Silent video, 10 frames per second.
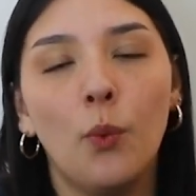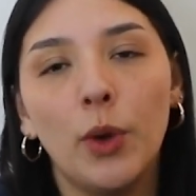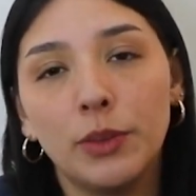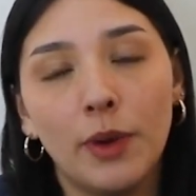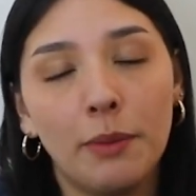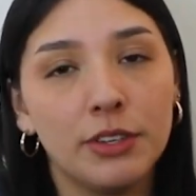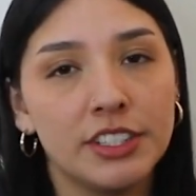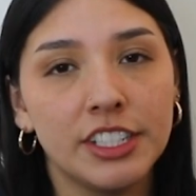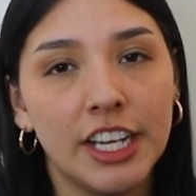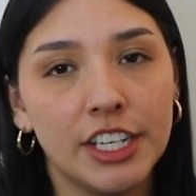with
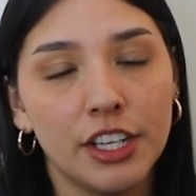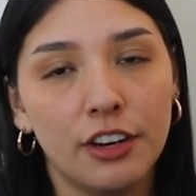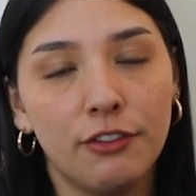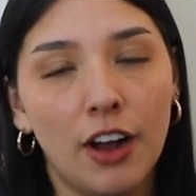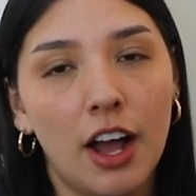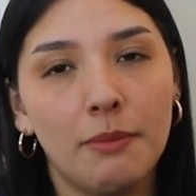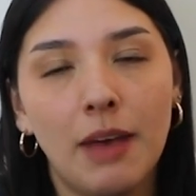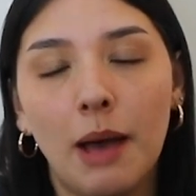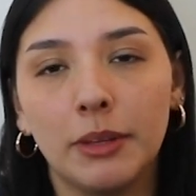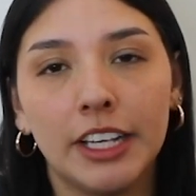representation from
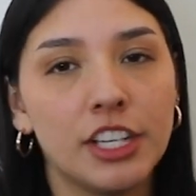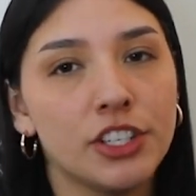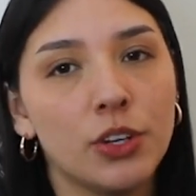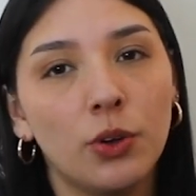application